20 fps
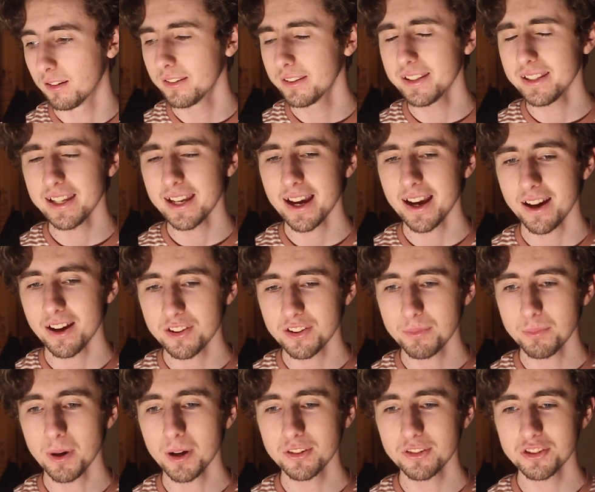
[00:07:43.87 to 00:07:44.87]
So yeah,
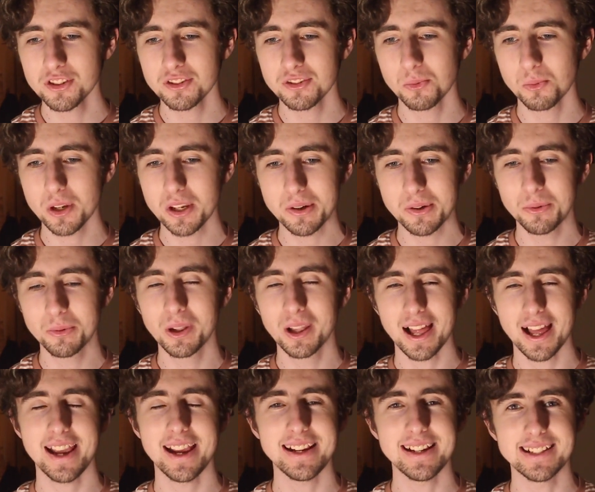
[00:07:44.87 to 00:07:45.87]
as much as we all
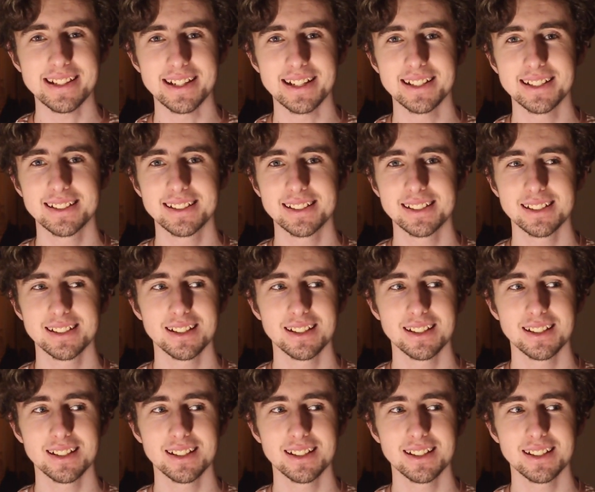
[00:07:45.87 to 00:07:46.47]
hate it,